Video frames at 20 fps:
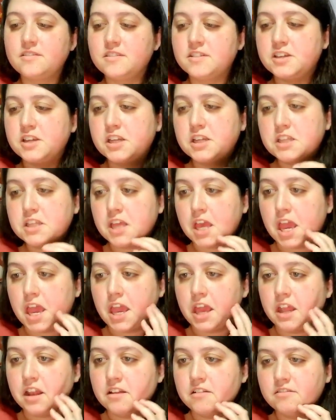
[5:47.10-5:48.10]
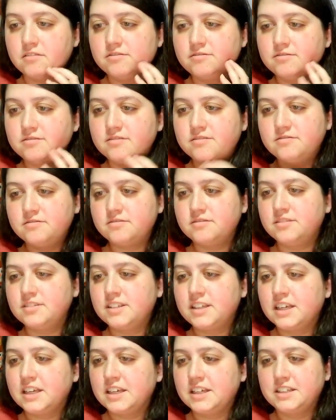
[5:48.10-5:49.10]
just saying.
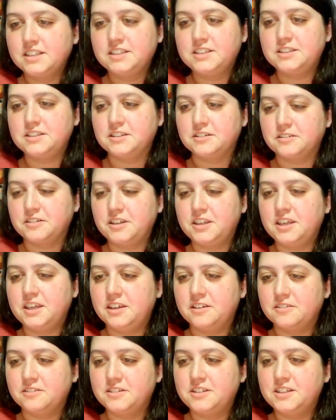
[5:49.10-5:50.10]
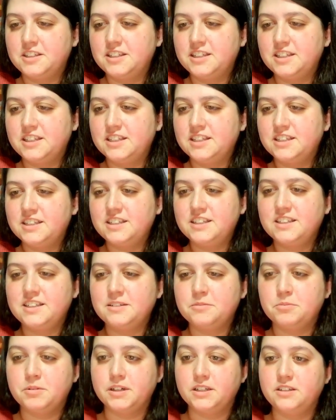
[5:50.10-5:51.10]
so cute.
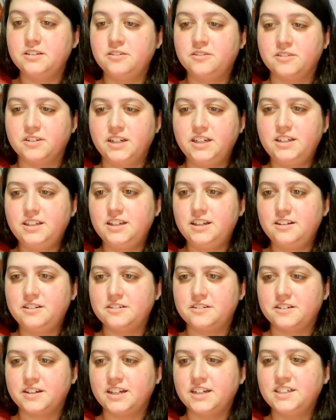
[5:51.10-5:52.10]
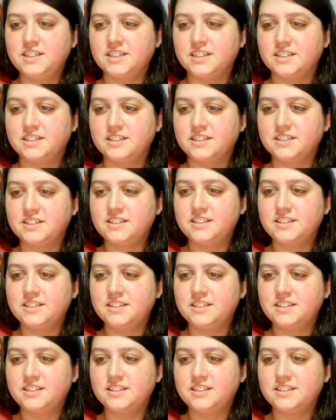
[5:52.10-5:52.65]
But great decorations.